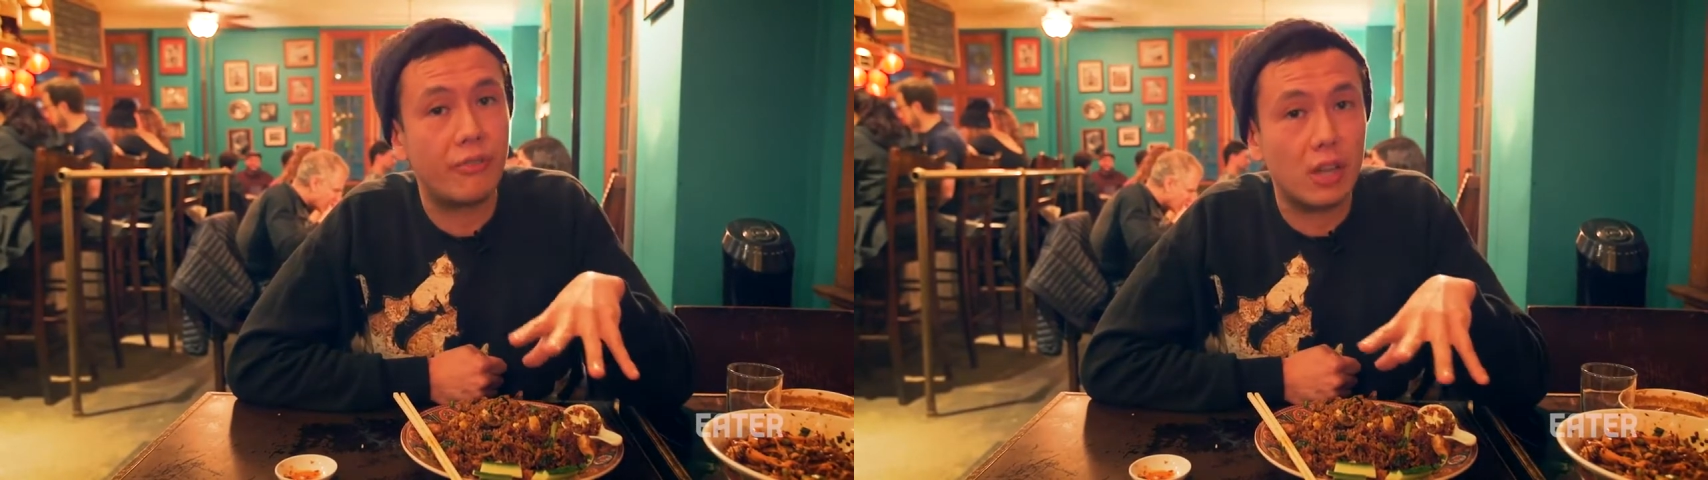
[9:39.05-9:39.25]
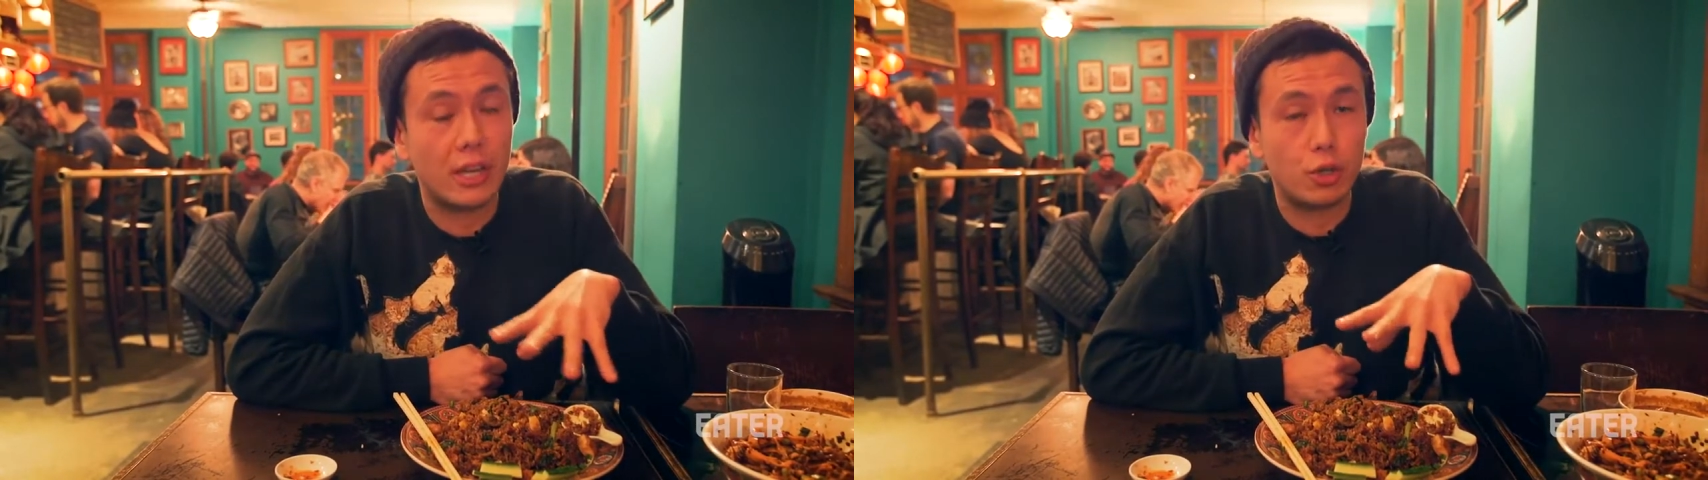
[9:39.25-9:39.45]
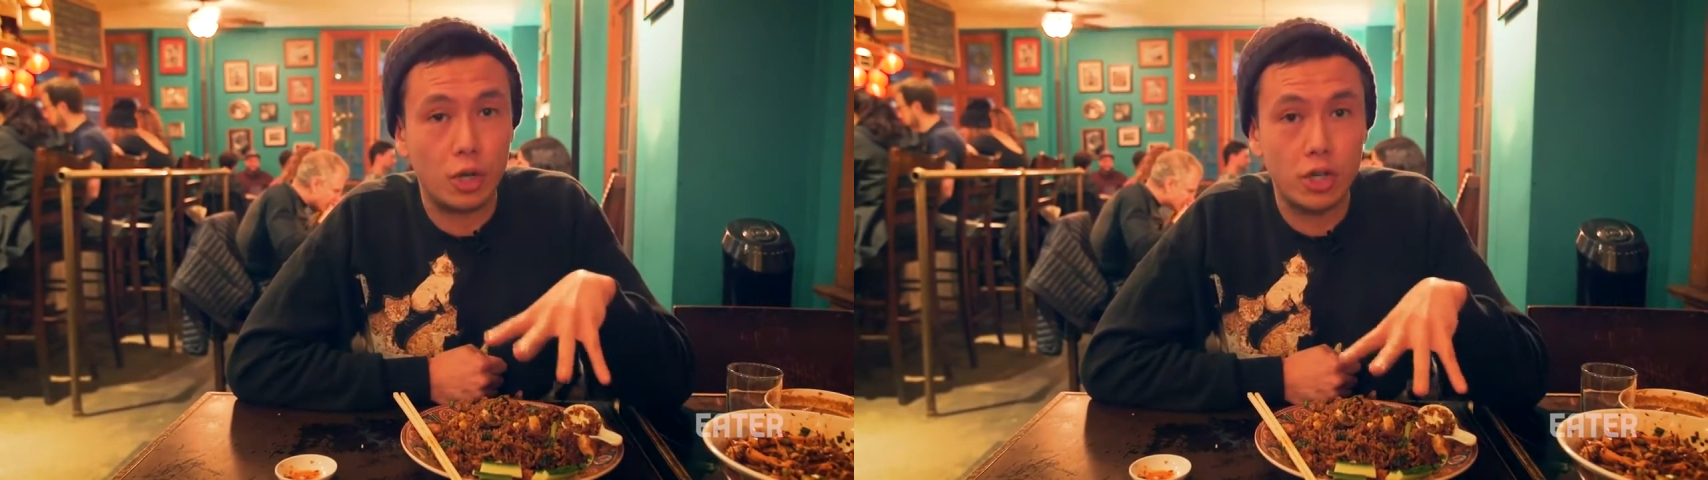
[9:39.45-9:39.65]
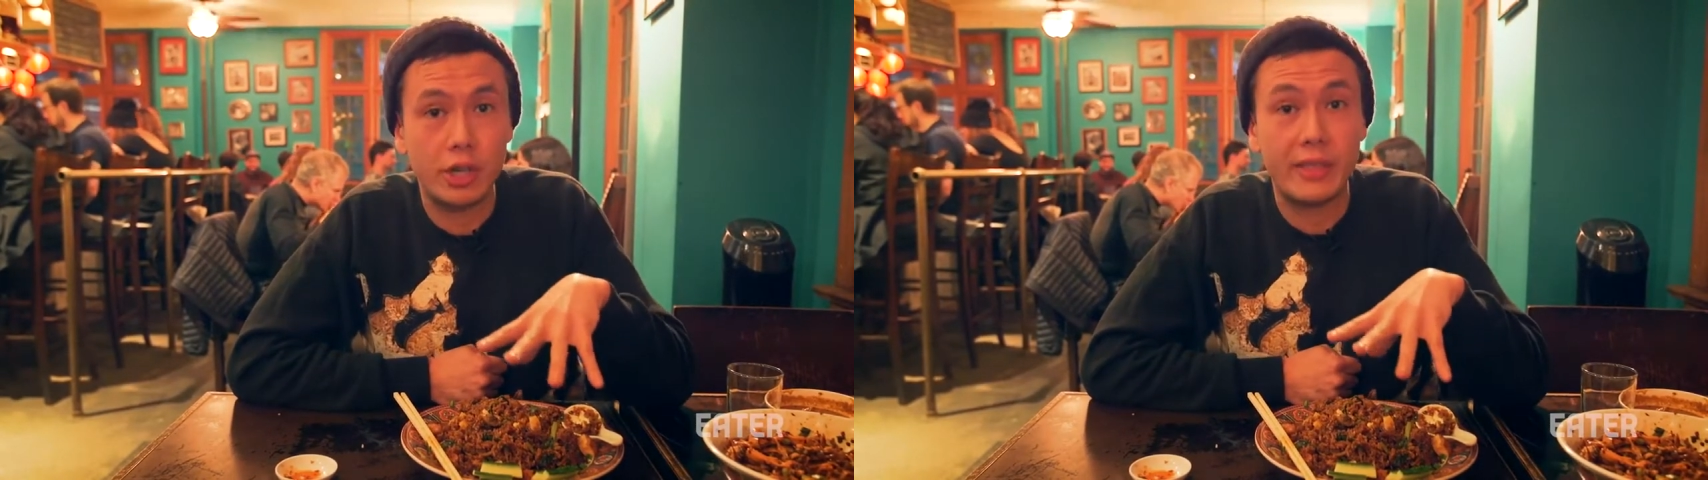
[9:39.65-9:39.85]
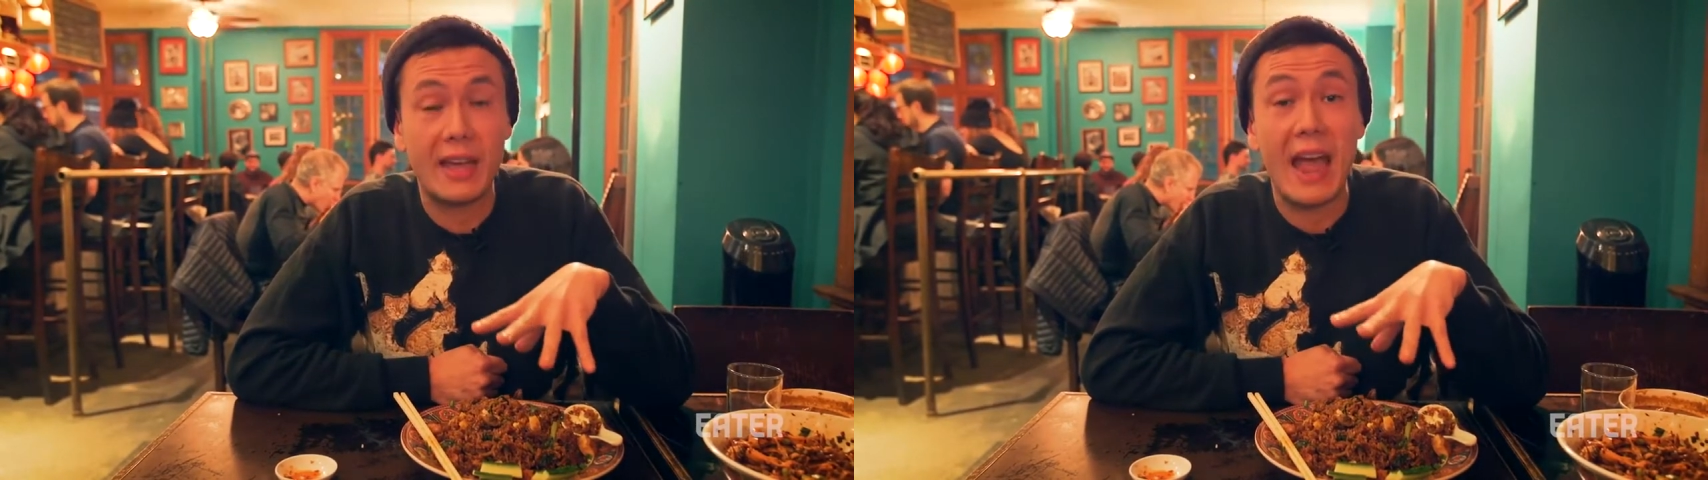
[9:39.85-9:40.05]
feel like
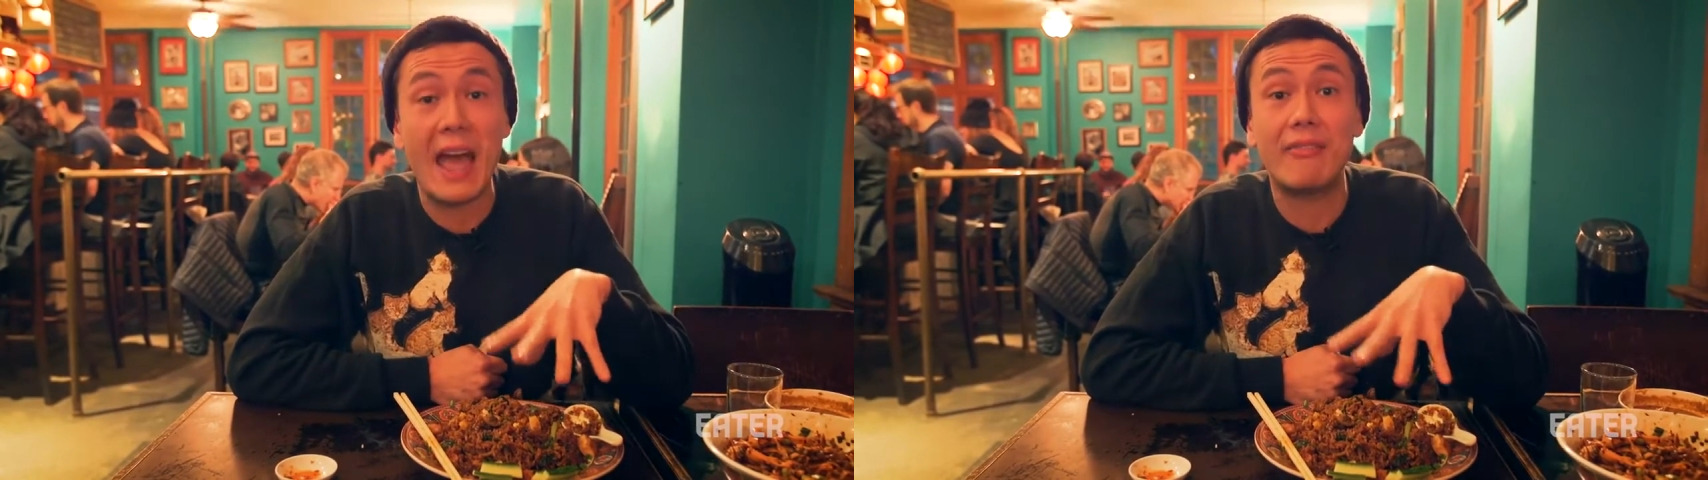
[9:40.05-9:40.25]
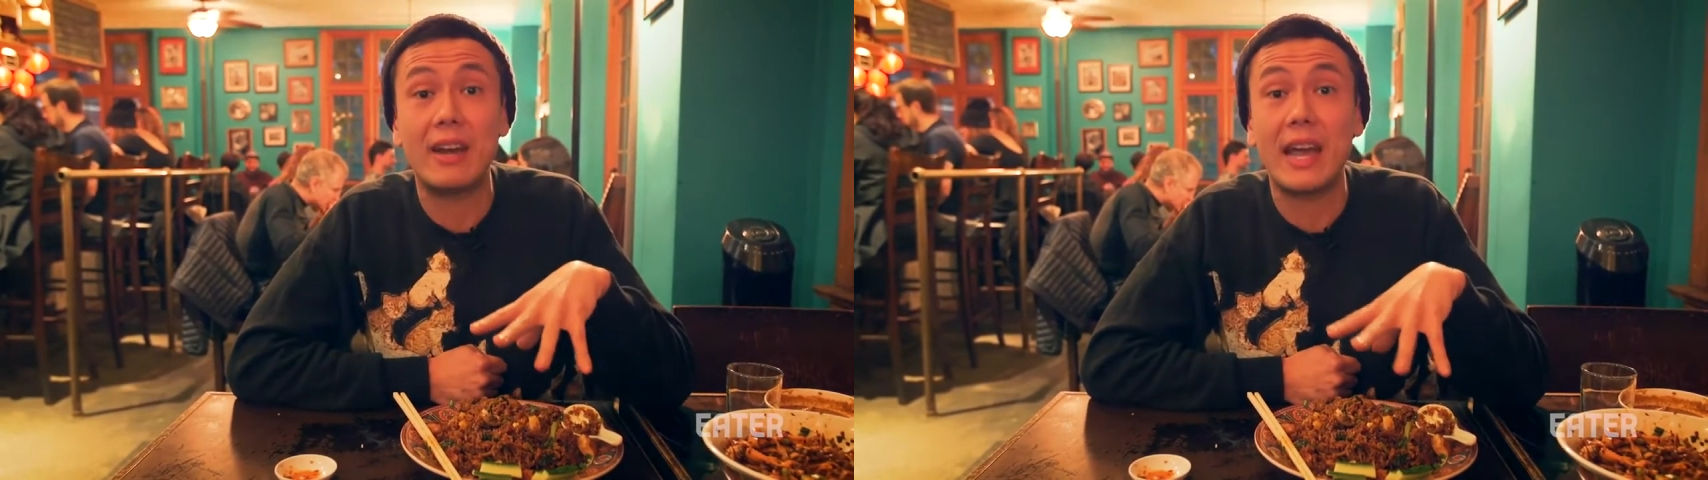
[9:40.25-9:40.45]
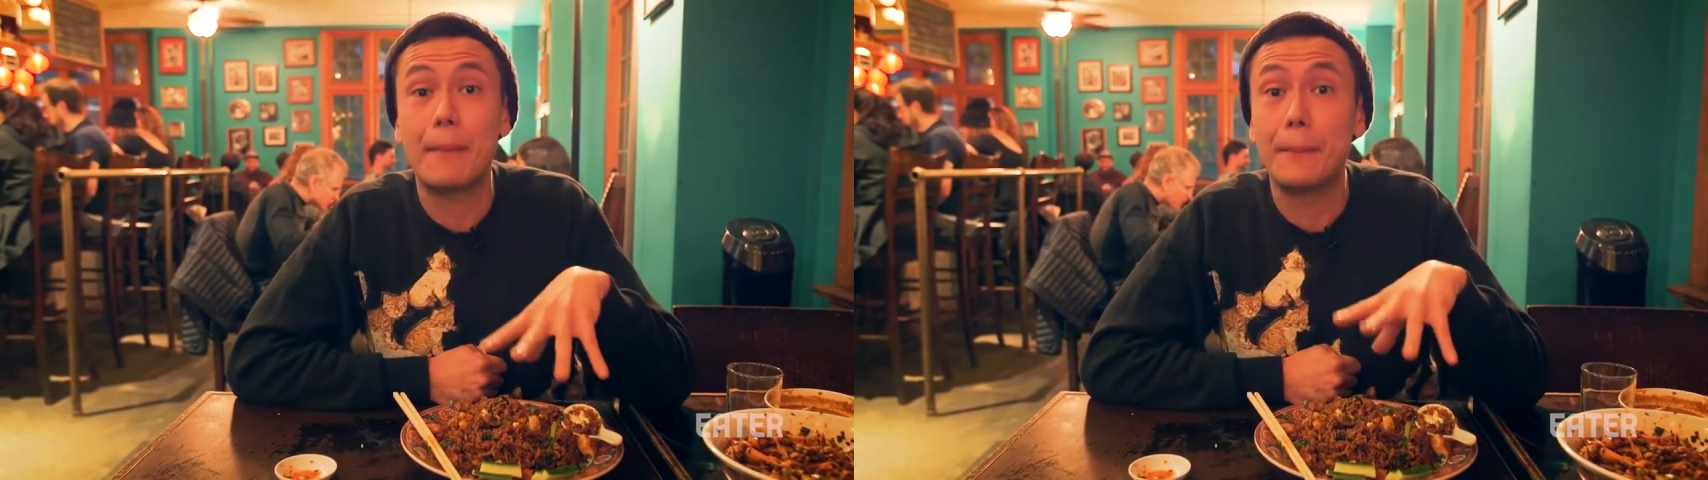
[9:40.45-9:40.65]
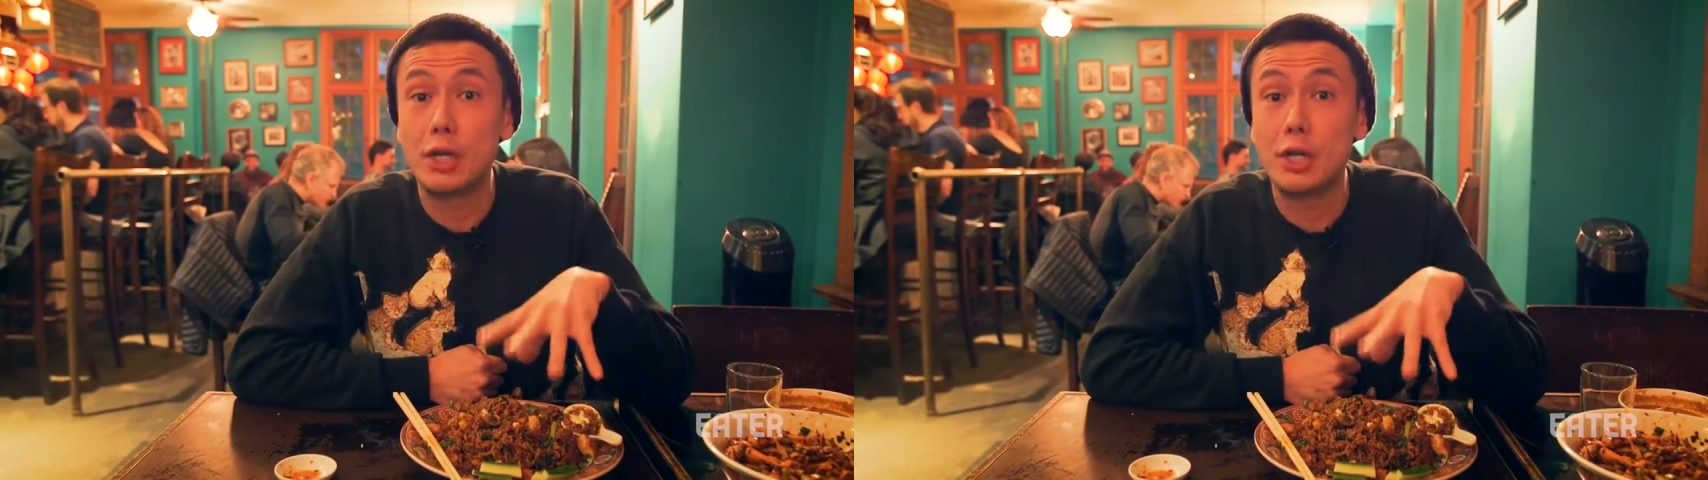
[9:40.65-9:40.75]
traditionally they haven't had